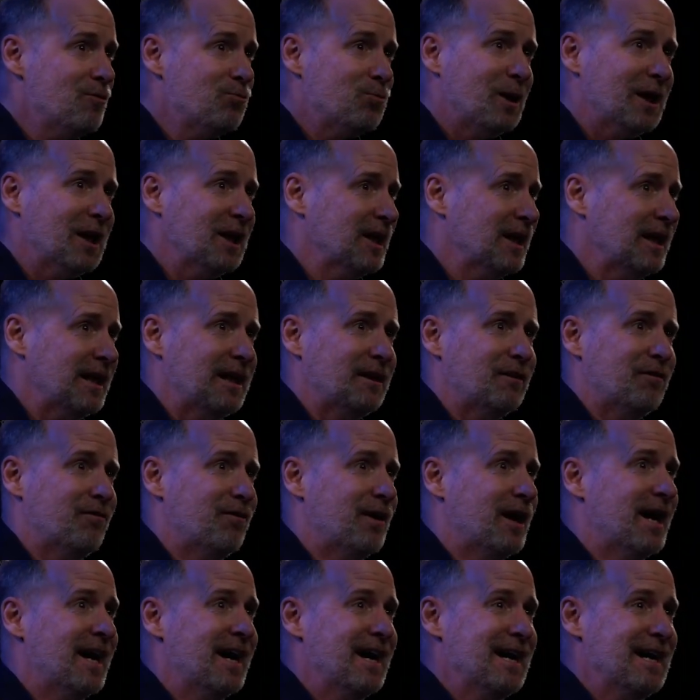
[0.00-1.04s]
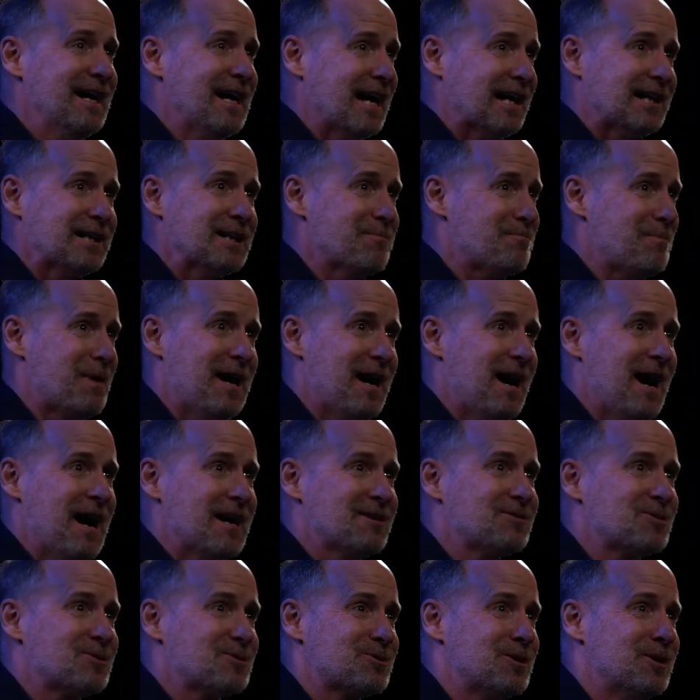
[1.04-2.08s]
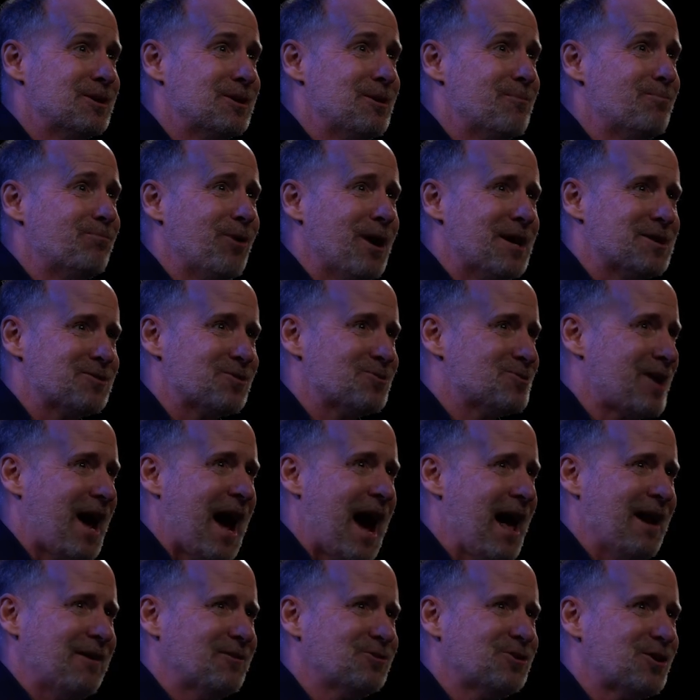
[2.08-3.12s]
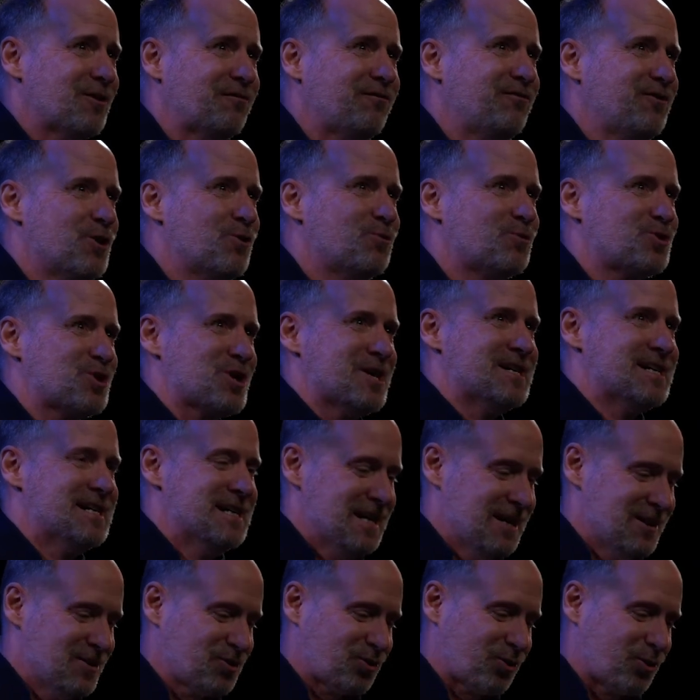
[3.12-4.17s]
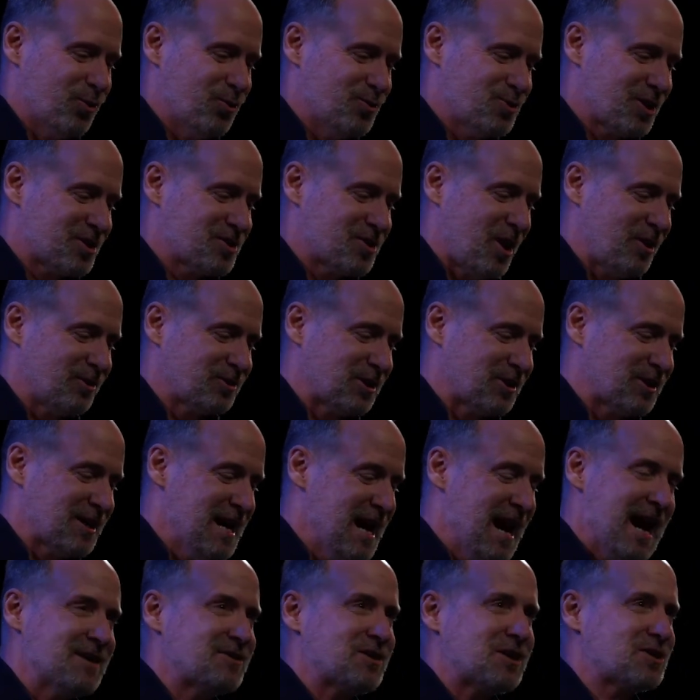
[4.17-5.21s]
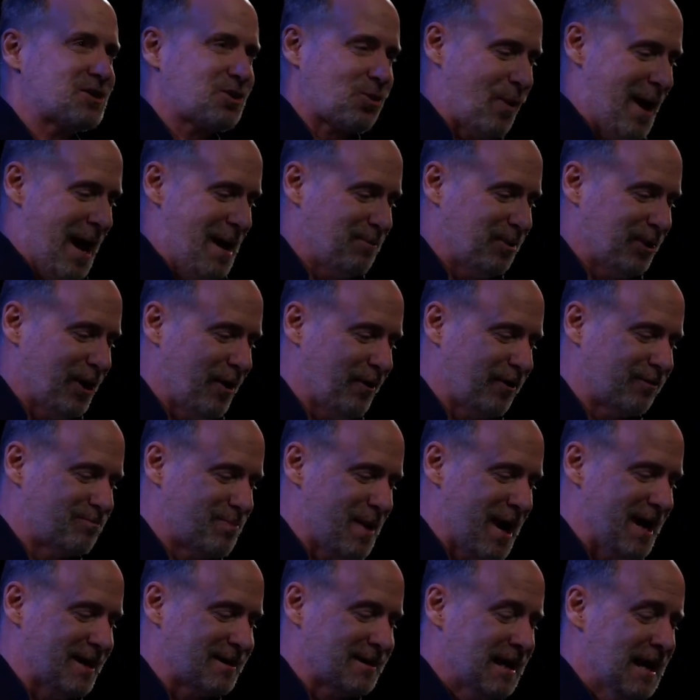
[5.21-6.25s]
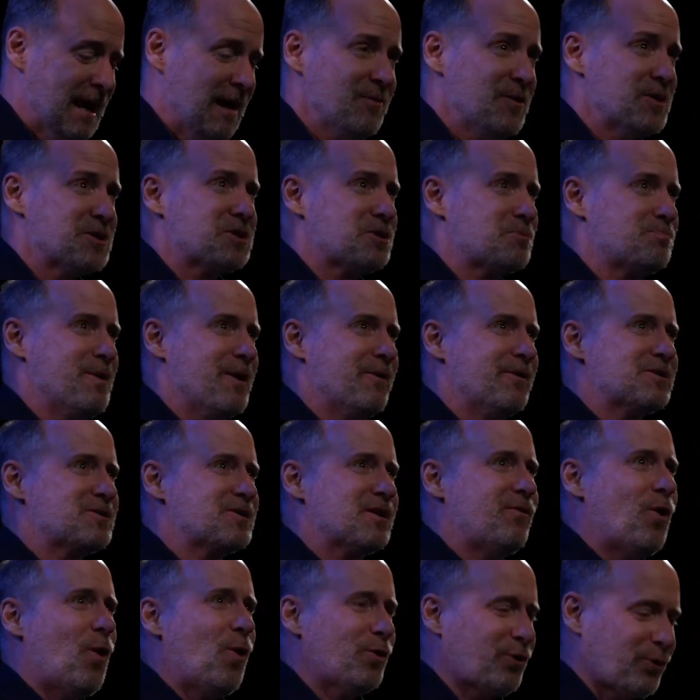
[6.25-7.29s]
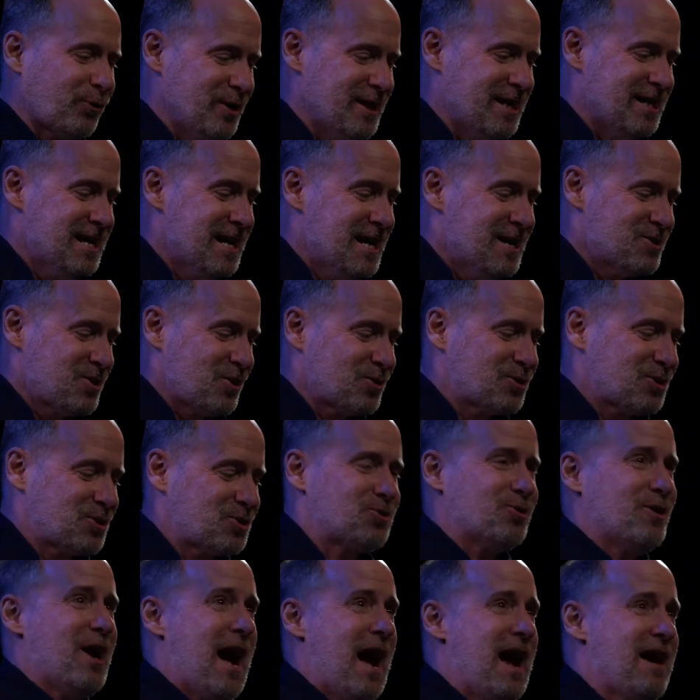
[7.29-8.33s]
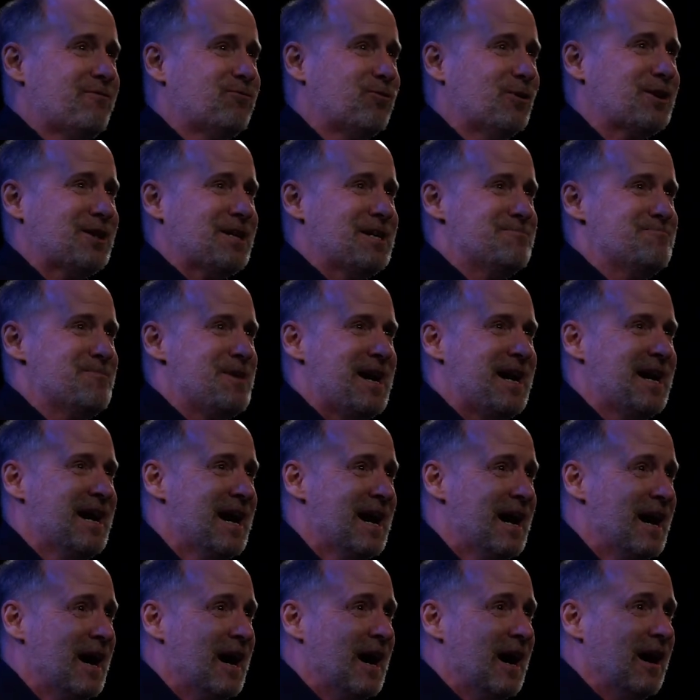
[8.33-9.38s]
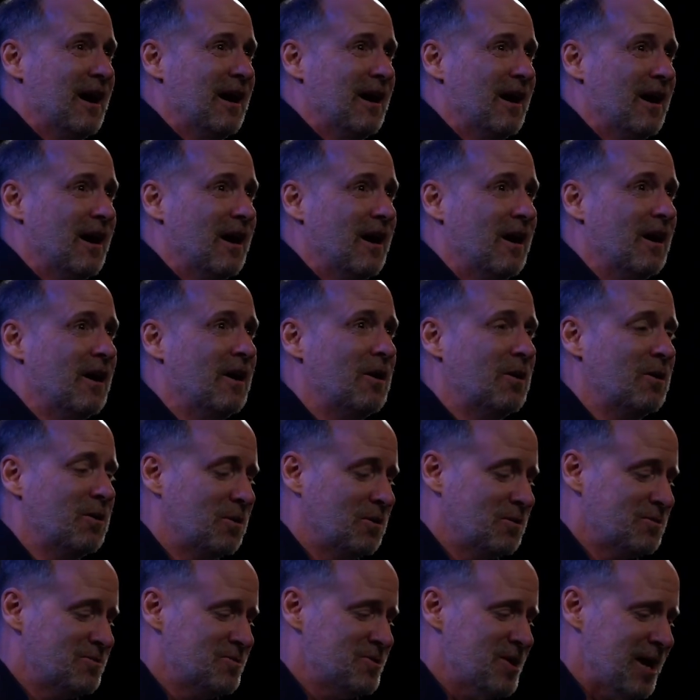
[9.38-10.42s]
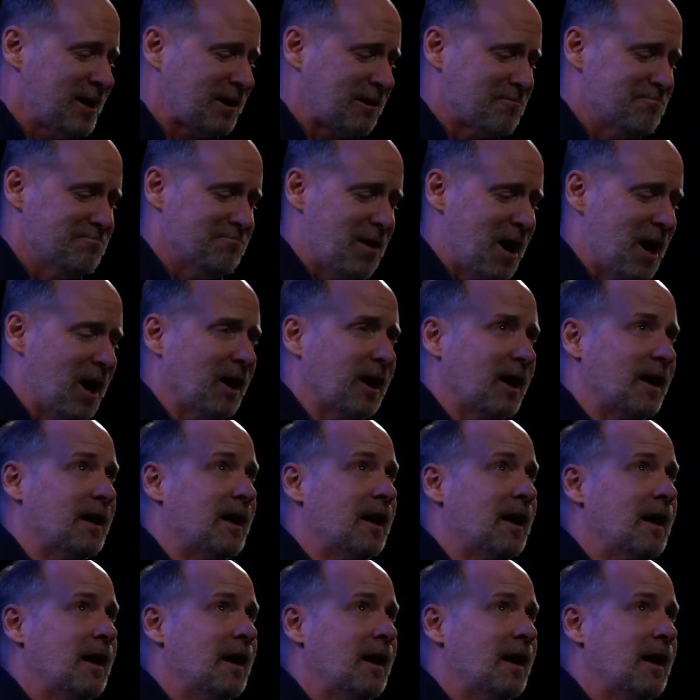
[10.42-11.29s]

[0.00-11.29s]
will live in the past, the present, and the future, Scrooge exulted as he scrambled out of bed. The spirits of all three shall strive within me. Oh, Jacob Marley,